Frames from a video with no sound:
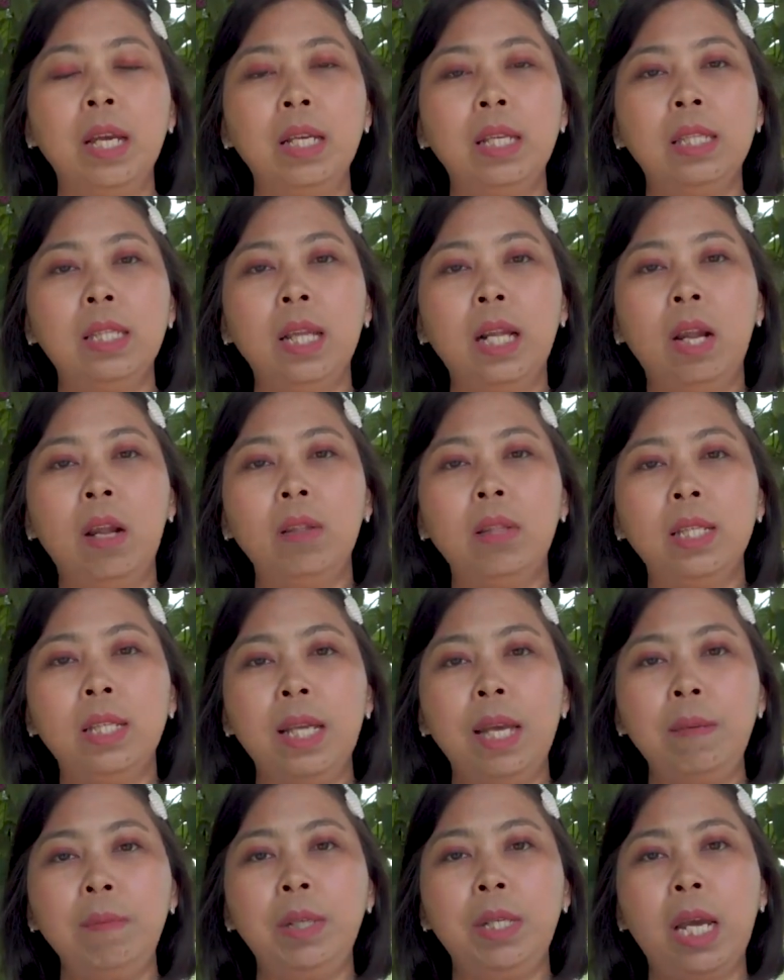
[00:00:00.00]
Still on the
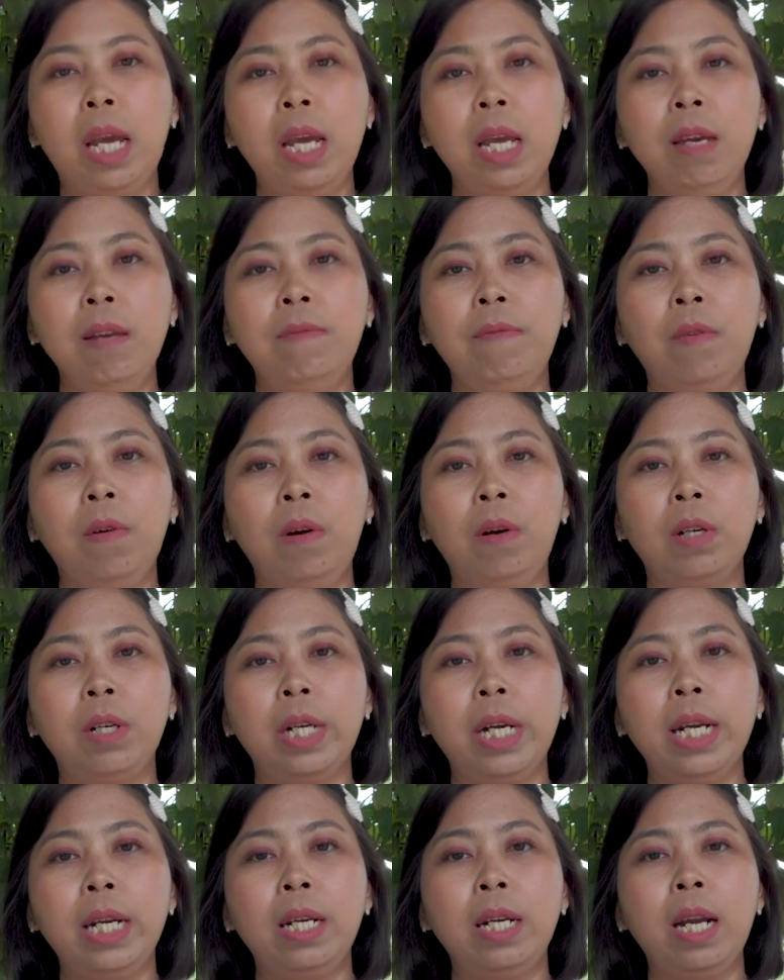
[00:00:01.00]
same day, for
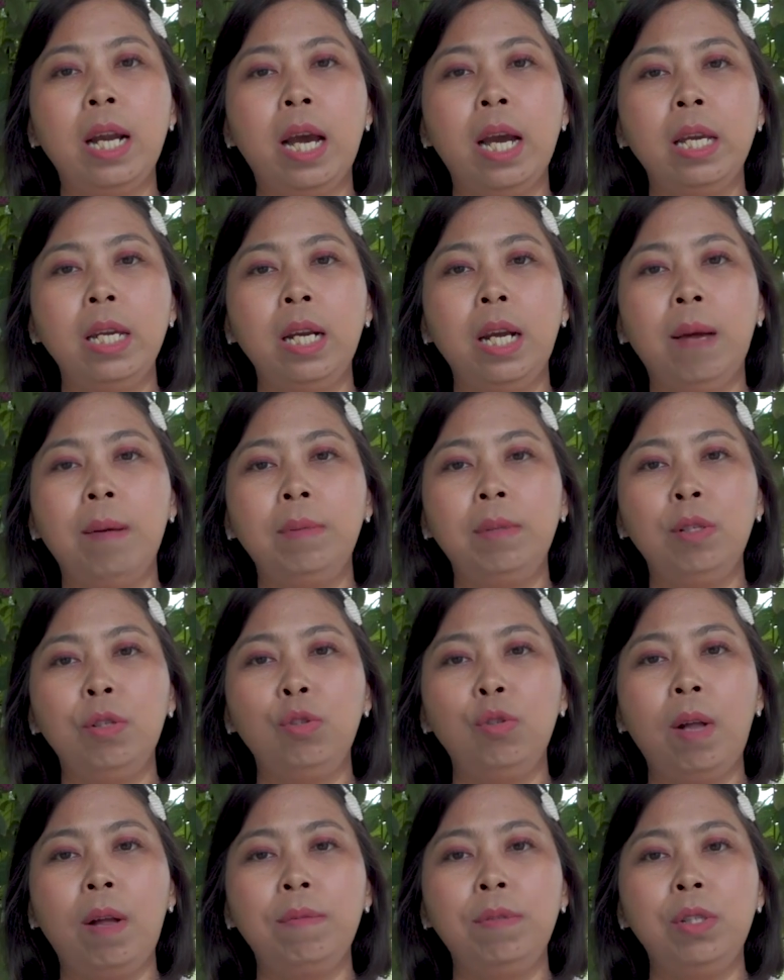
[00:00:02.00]
Grade 9 up to
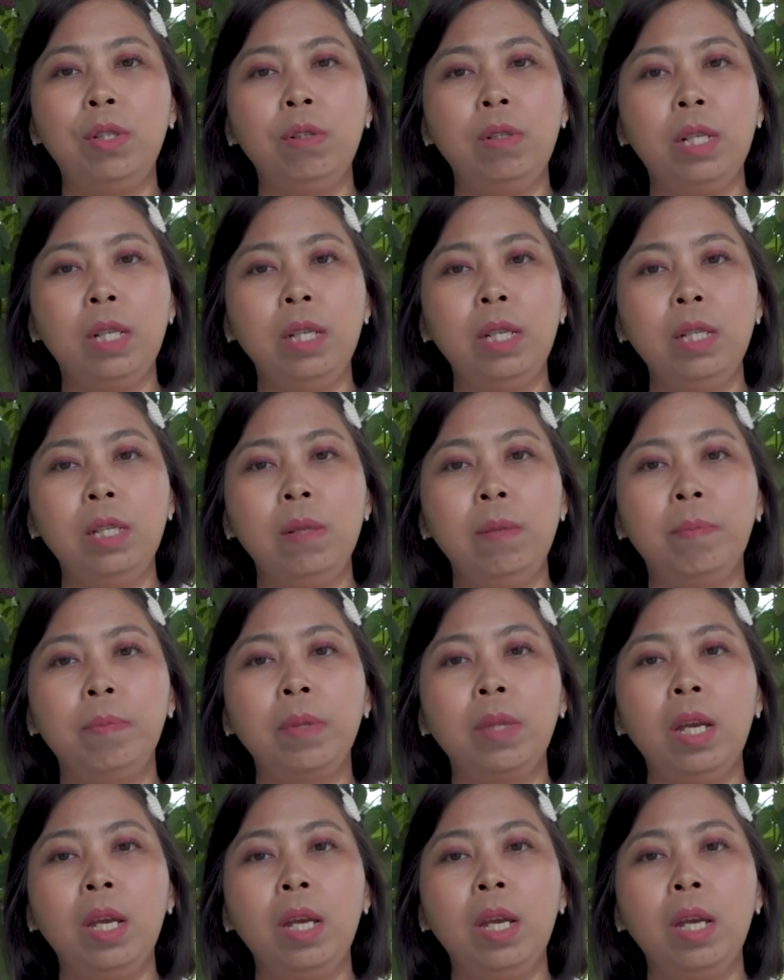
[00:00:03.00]
12 students,